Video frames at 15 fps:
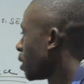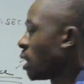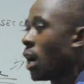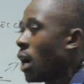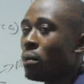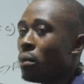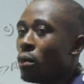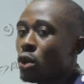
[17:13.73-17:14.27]

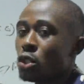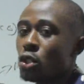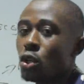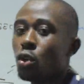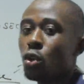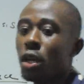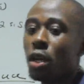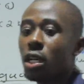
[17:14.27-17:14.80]
I'm also
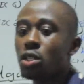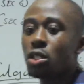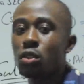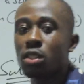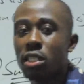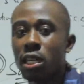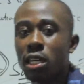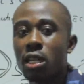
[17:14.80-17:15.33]
going to
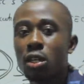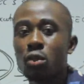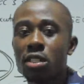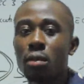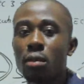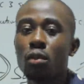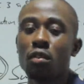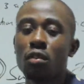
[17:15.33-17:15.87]
tell you
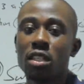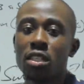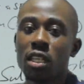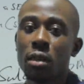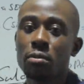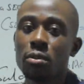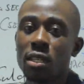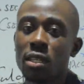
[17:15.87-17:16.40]
some of the tips